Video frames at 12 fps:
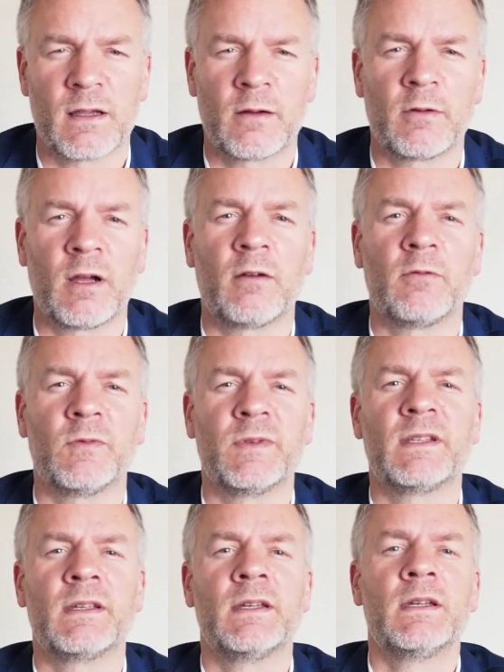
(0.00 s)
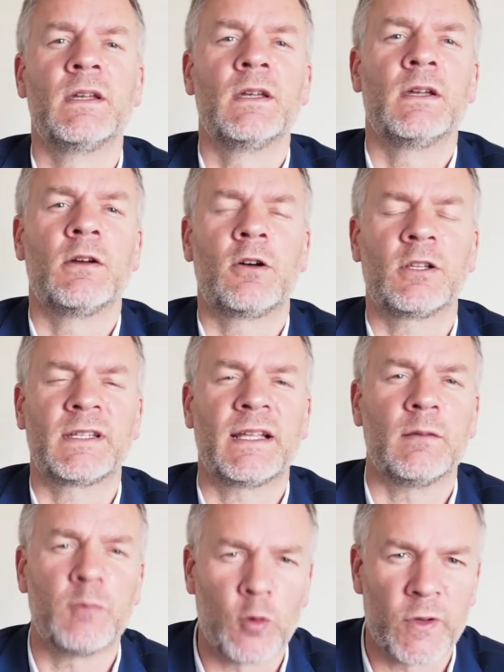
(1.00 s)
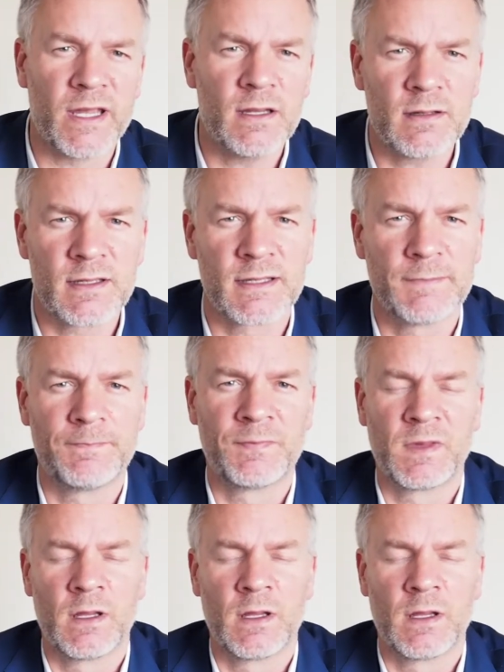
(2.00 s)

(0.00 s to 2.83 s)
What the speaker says: around hotel bookings.